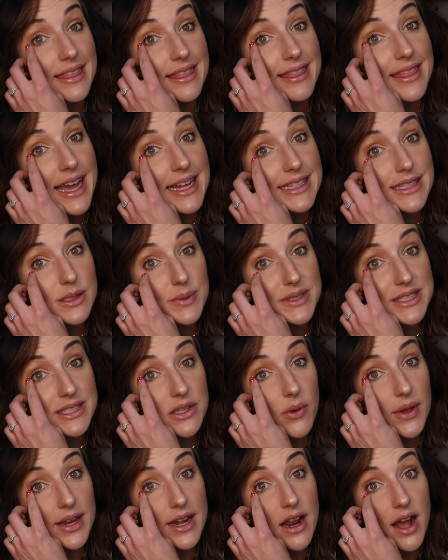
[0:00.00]
that's what's
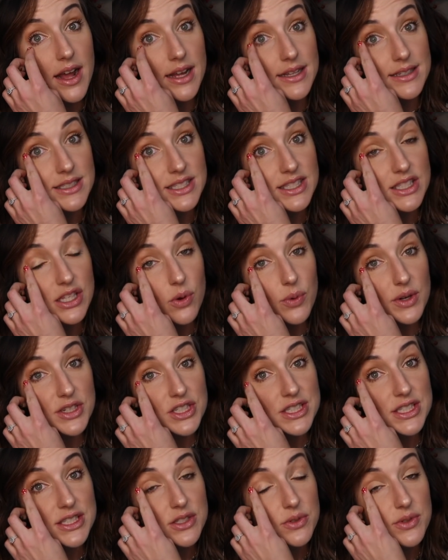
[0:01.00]
going on. So we're
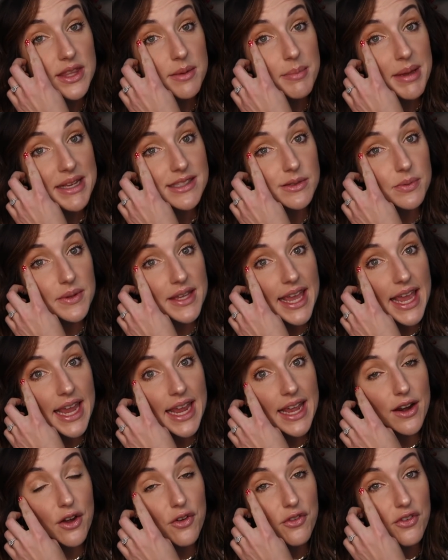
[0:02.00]
just doing the best we
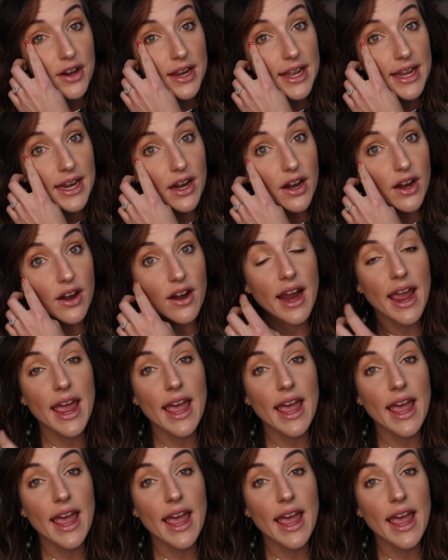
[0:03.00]
can over here